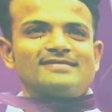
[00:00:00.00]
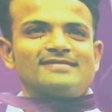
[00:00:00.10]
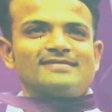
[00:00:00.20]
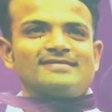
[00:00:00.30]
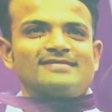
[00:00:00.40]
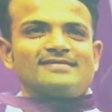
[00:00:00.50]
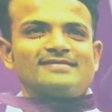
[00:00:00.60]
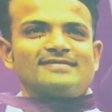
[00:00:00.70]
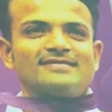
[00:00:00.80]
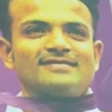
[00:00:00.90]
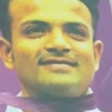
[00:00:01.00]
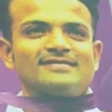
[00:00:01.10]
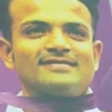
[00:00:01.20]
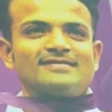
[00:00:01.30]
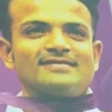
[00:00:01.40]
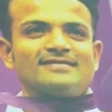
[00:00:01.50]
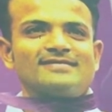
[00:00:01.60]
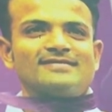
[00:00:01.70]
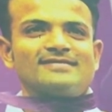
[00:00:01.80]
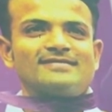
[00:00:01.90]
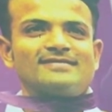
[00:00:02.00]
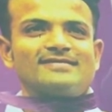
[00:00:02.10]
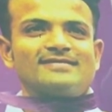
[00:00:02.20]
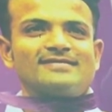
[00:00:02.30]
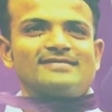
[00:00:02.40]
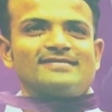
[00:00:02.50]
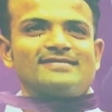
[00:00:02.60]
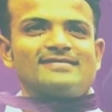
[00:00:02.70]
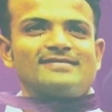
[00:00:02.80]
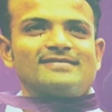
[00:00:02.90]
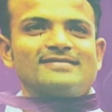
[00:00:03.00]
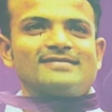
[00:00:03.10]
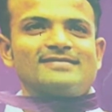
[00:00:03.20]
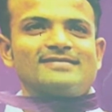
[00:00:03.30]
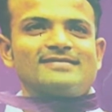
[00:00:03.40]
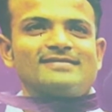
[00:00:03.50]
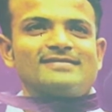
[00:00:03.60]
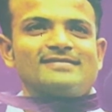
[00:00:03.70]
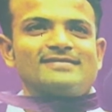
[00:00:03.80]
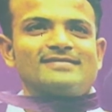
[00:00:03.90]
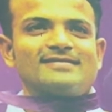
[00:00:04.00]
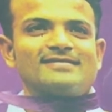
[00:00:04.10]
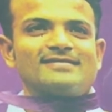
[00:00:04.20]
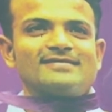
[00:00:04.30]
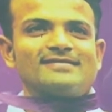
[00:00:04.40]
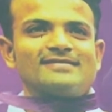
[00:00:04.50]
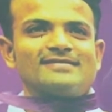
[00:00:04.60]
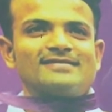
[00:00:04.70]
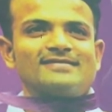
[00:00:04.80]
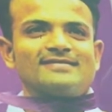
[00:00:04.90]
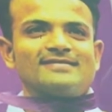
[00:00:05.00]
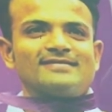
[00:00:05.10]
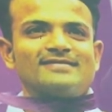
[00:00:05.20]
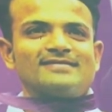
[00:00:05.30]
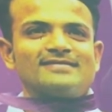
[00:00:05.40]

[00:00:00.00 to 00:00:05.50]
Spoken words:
(not speaking)